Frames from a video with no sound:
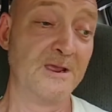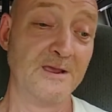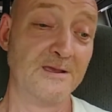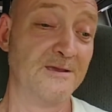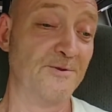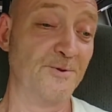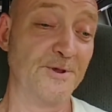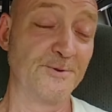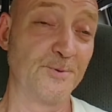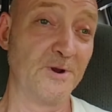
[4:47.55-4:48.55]

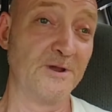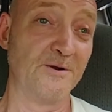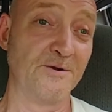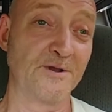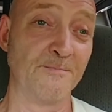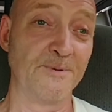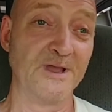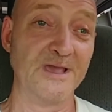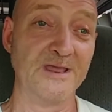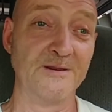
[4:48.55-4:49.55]
It's really hard to
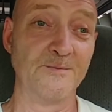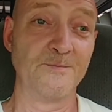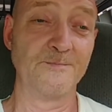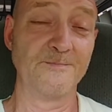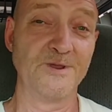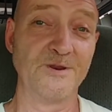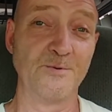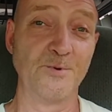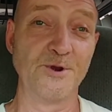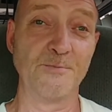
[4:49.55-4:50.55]
complain,
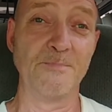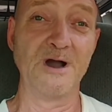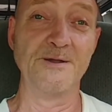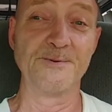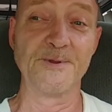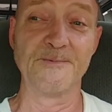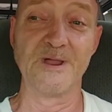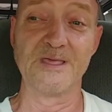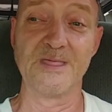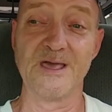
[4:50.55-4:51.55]
when you're buying stuff
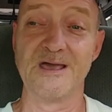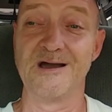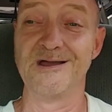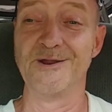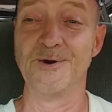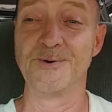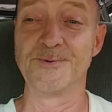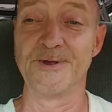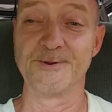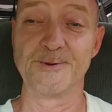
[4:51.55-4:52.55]
like that. I know it's
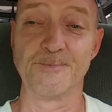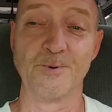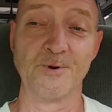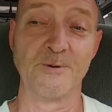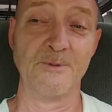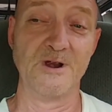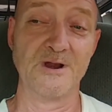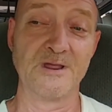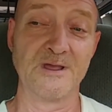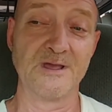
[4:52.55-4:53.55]
not supporting
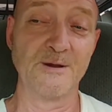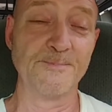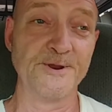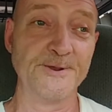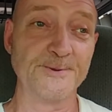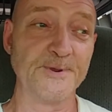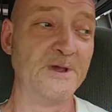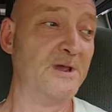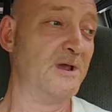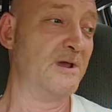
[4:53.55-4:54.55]
American companies,
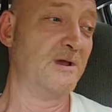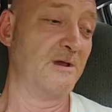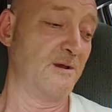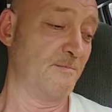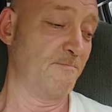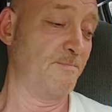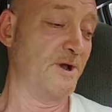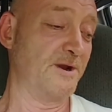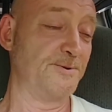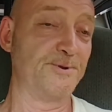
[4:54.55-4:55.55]

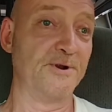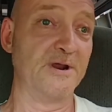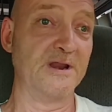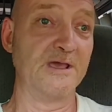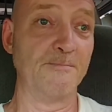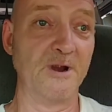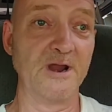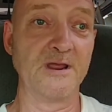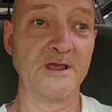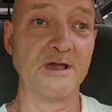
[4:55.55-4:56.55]
but is there any
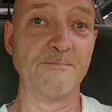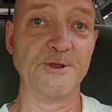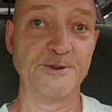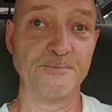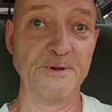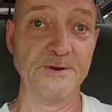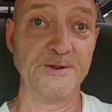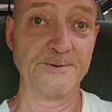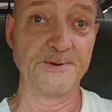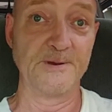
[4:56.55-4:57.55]
American companies building
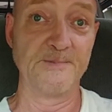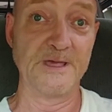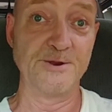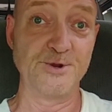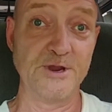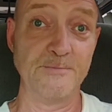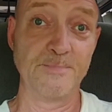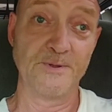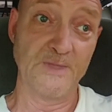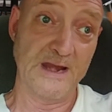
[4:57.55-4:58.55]
this stuff that cheap,
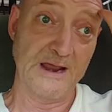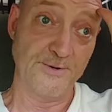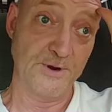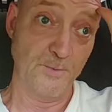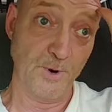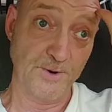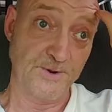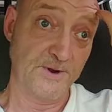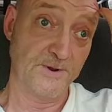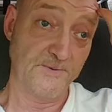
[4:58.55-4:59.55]
that actually works
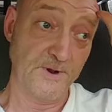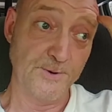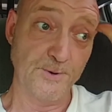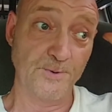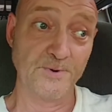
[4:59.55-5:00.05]
and is functional?